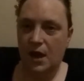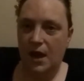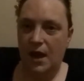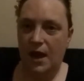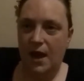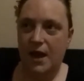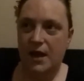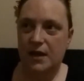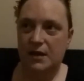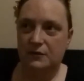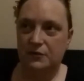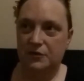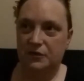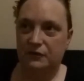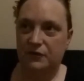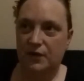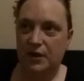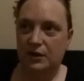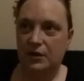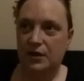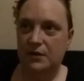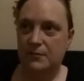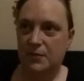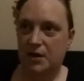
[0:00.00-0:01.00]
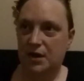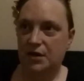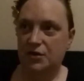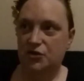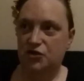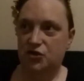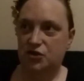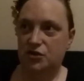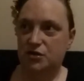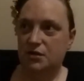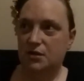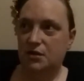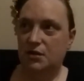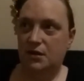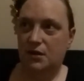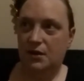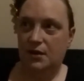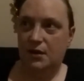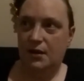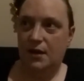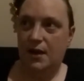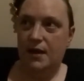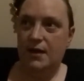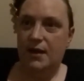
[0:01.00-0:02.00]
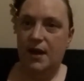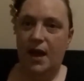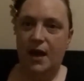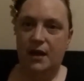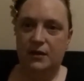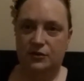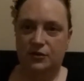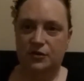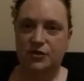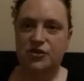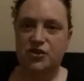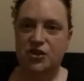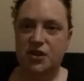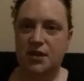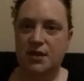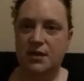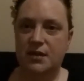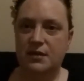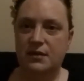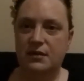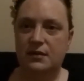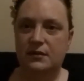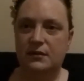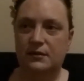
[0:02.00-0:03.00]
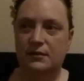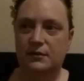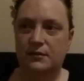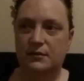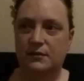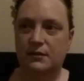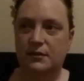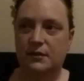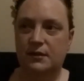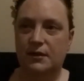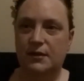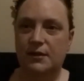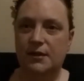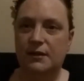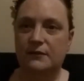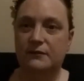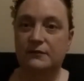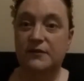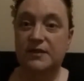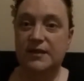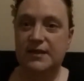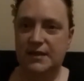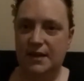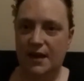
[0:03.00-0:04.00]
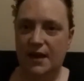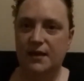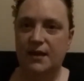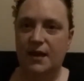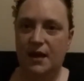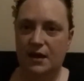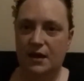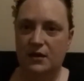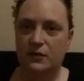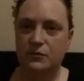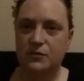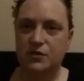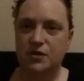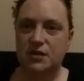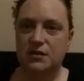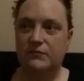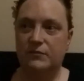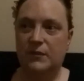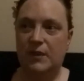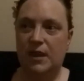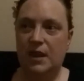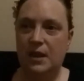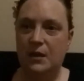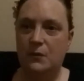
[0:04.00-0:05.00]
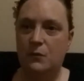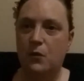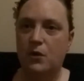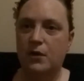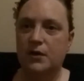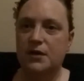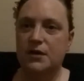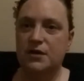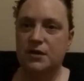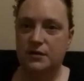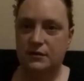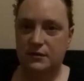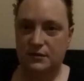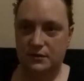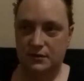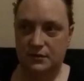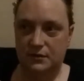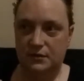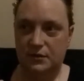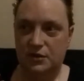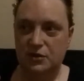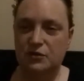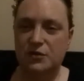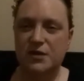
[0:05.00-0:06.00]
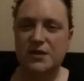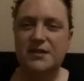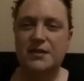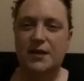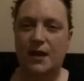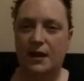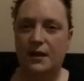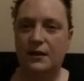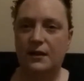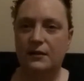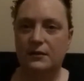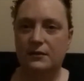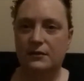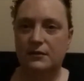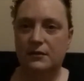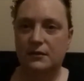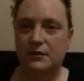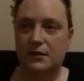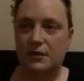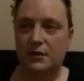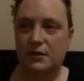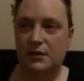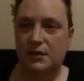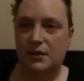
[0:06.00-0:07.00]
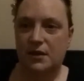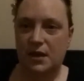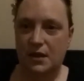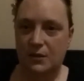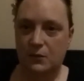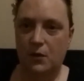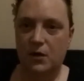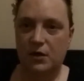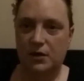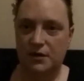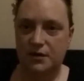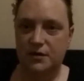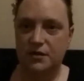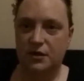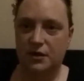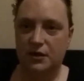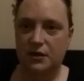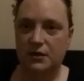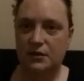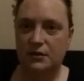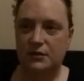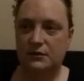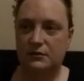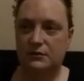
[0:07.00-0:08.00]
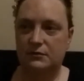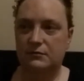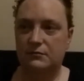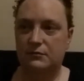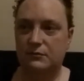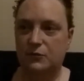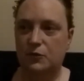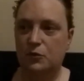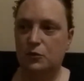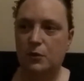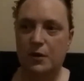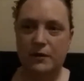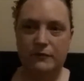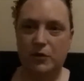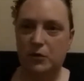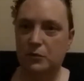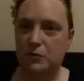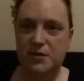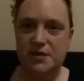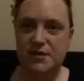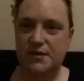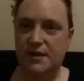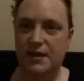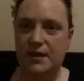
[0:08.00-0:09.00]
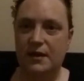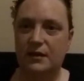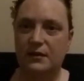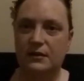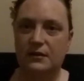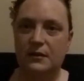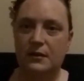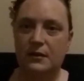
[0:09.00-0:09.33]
And it was very much an energy of get out. You could tell he wanted to hurt whoever was there.